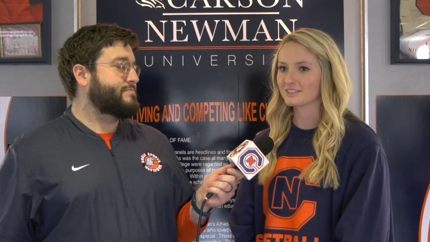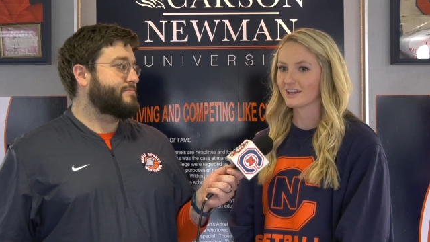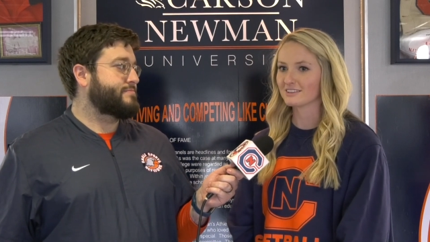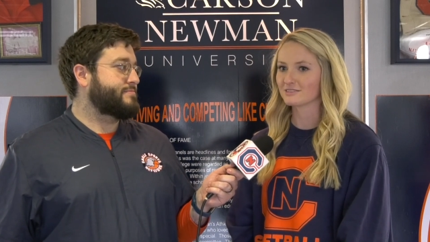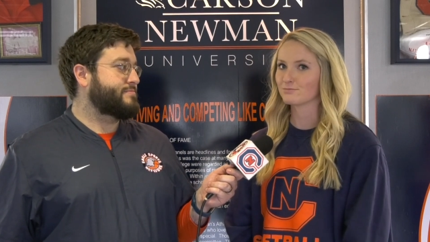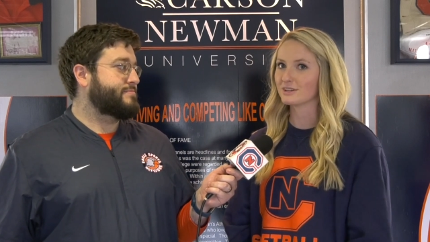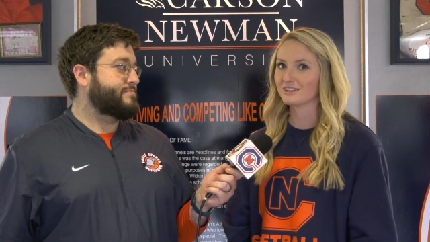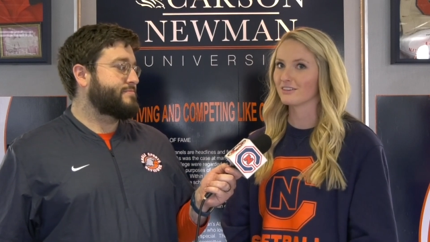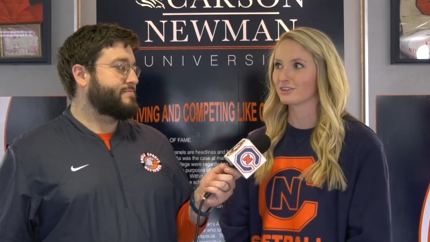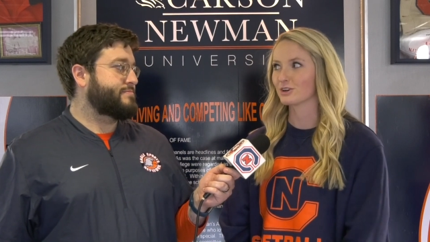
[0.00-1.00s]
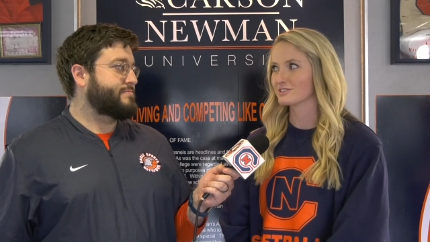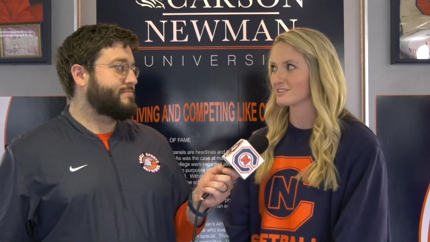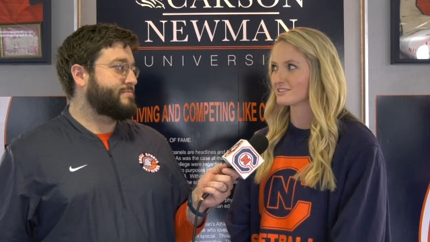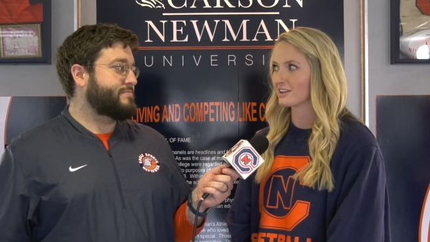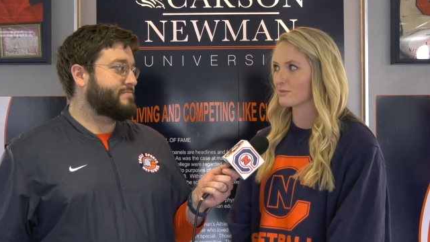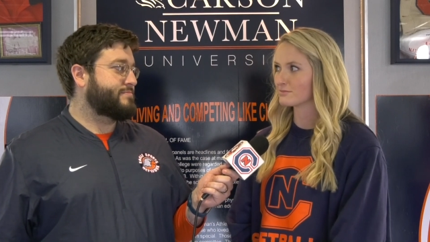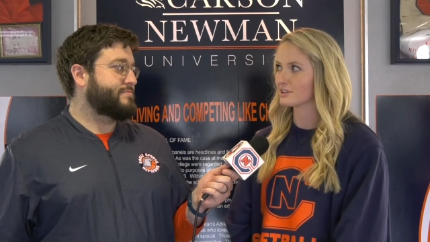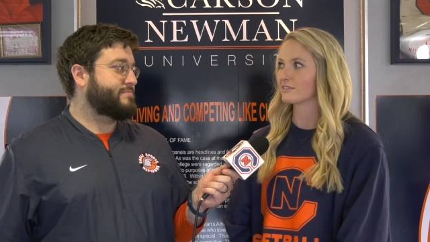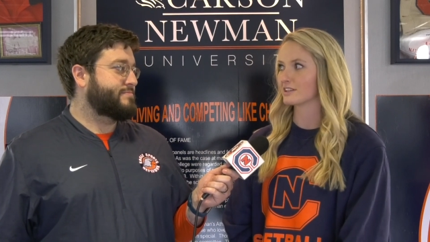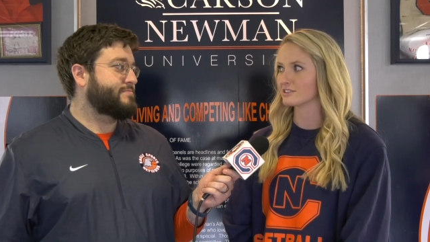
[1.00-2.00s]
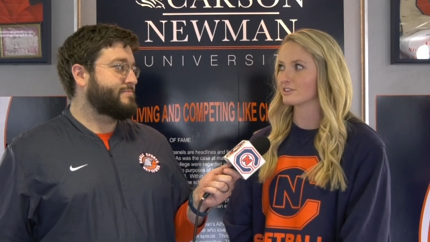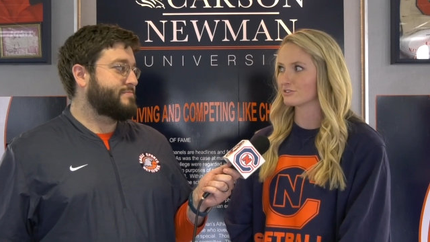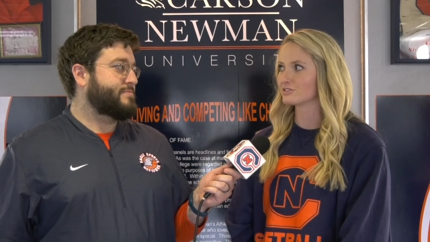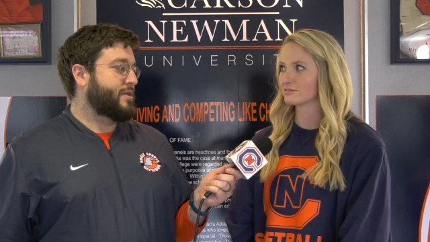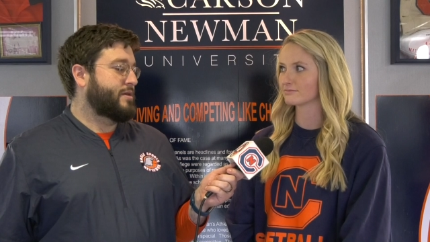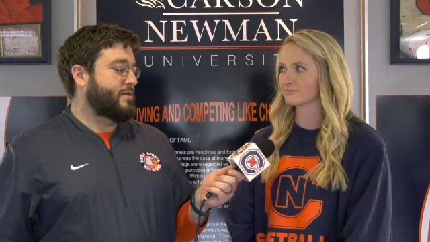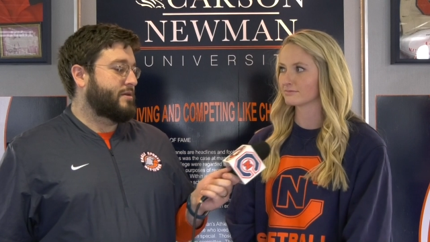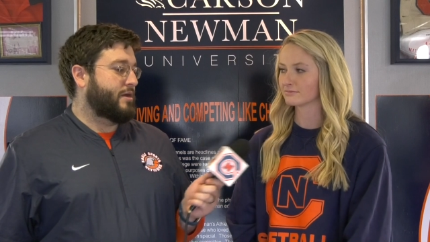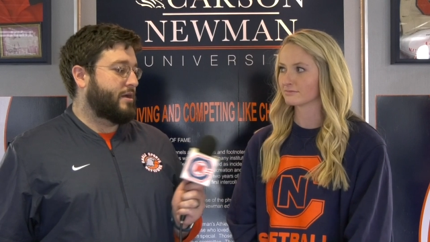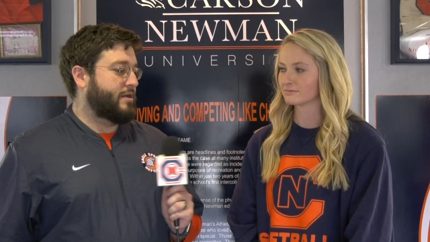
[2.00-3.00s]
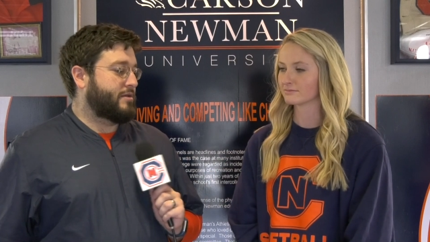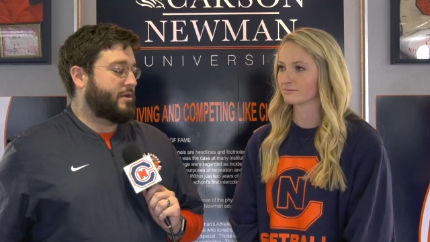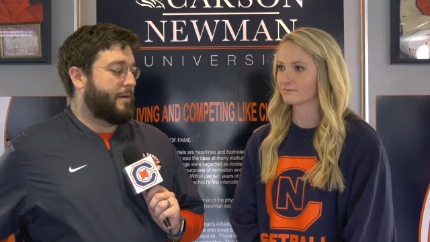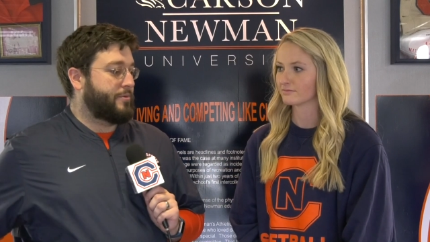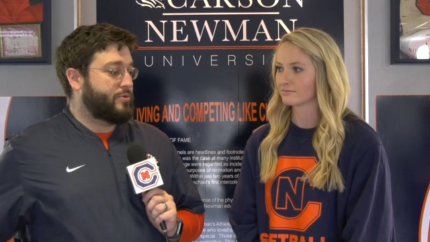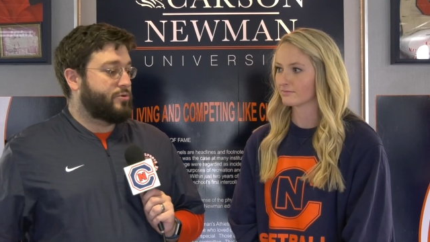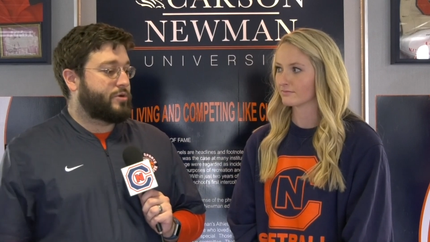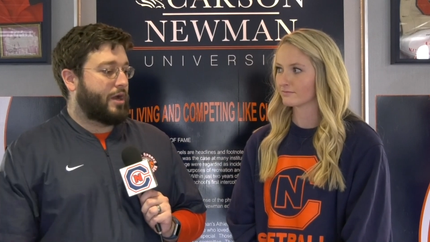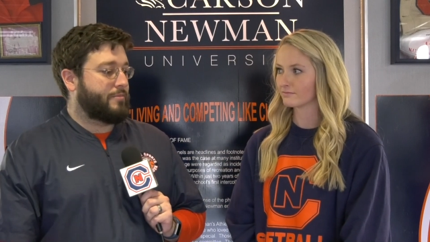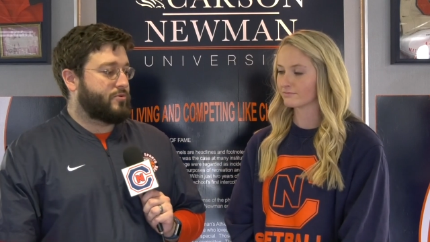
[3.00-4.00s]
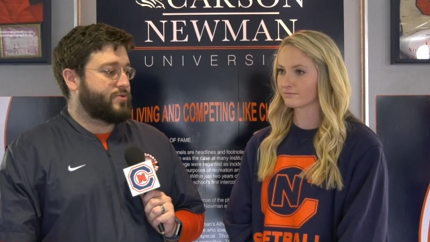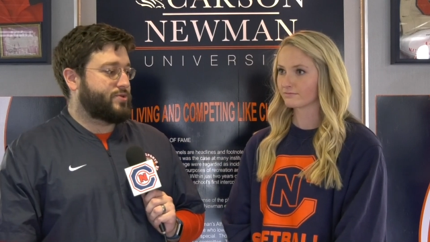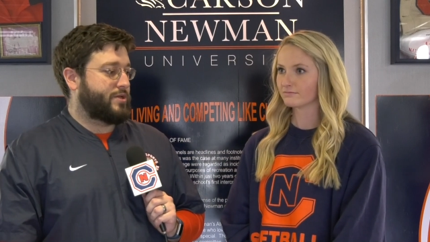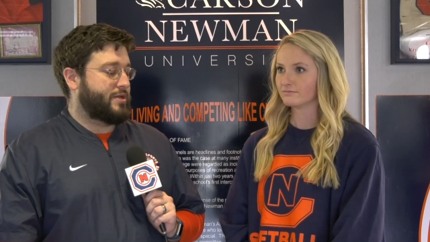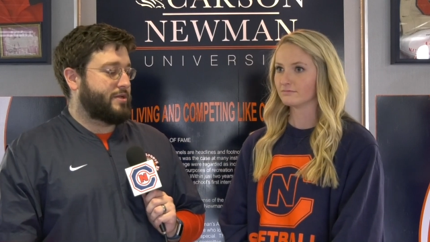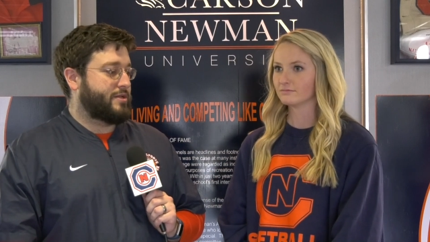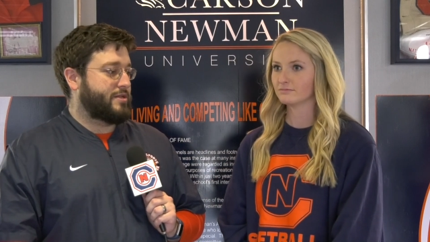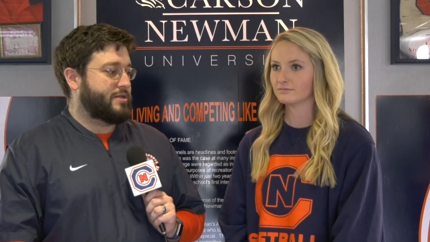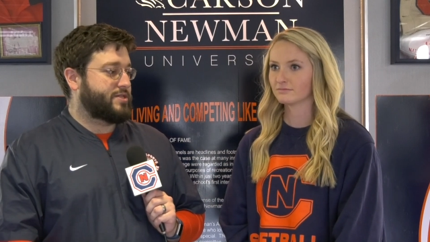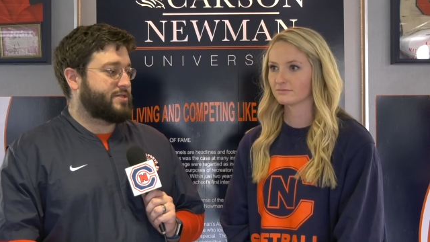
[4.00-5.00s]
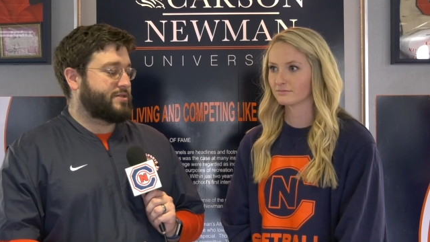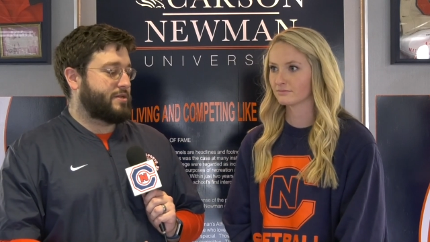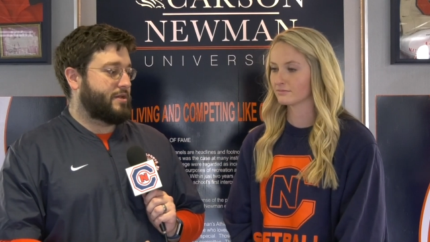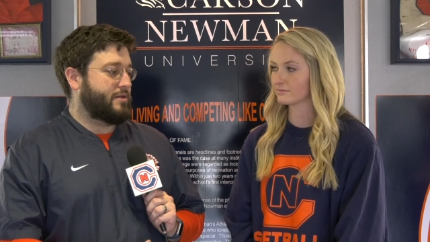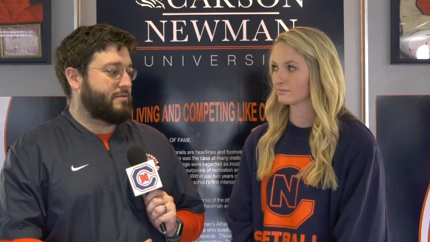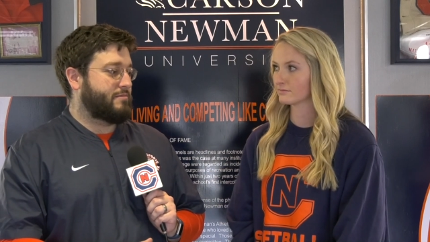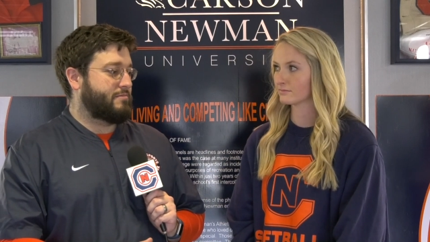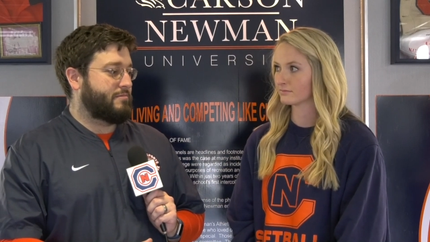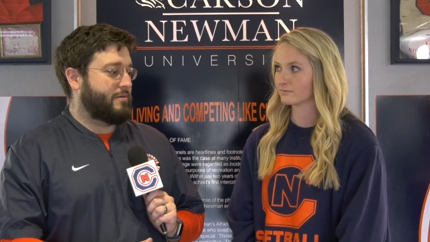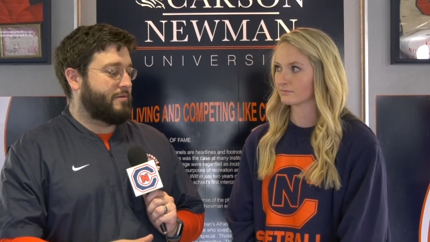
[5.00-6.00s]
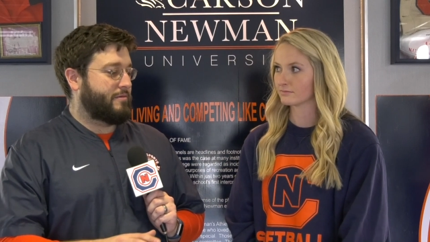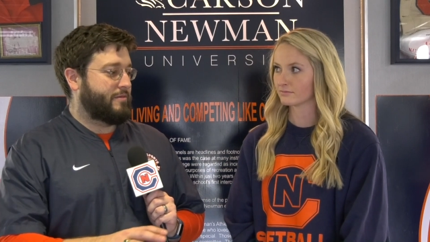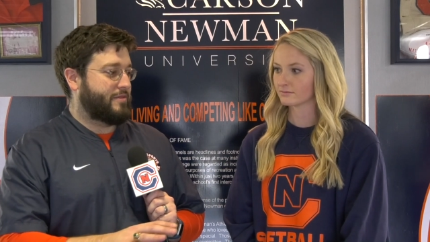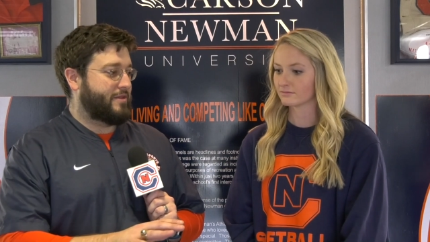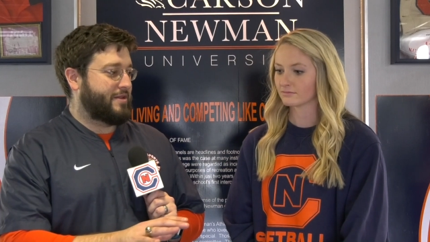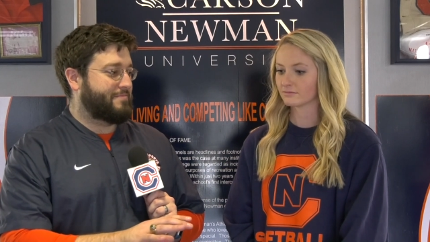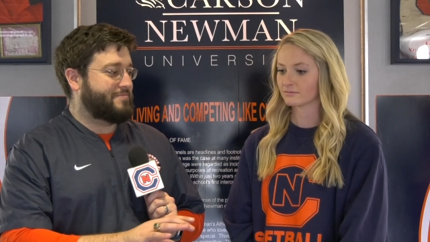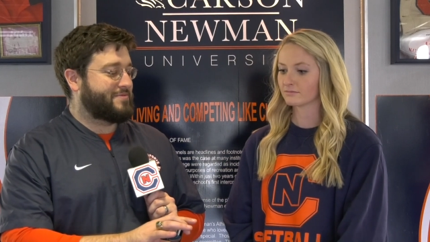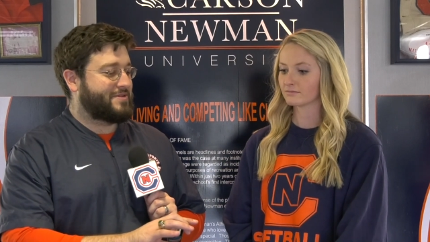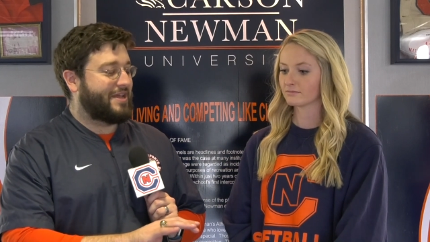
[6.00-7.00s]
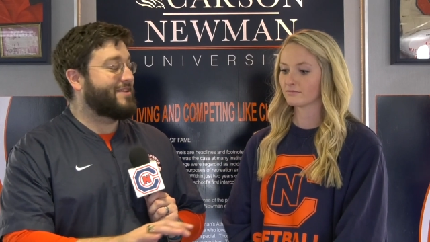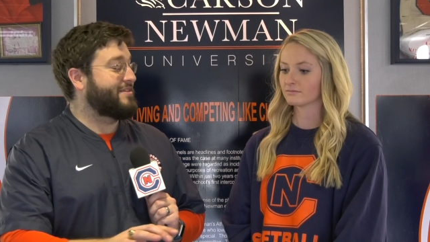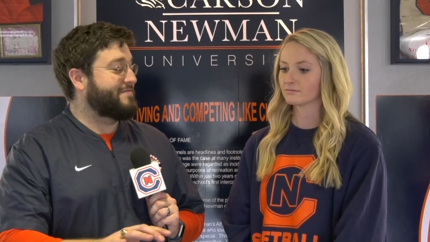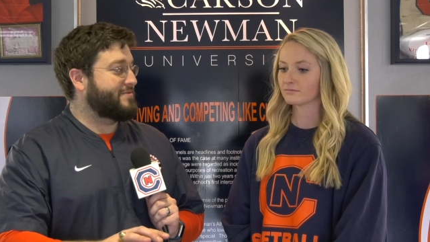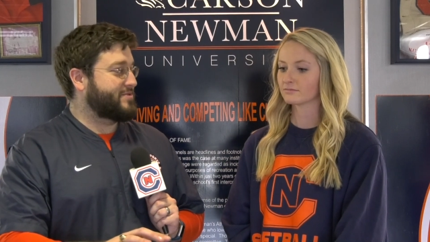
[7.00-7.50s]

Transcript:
Speaker 1: says, speed never goes in a slump. So that's huge.
Speaker 2: A uh, couple newcomers, at least uh, in the tentative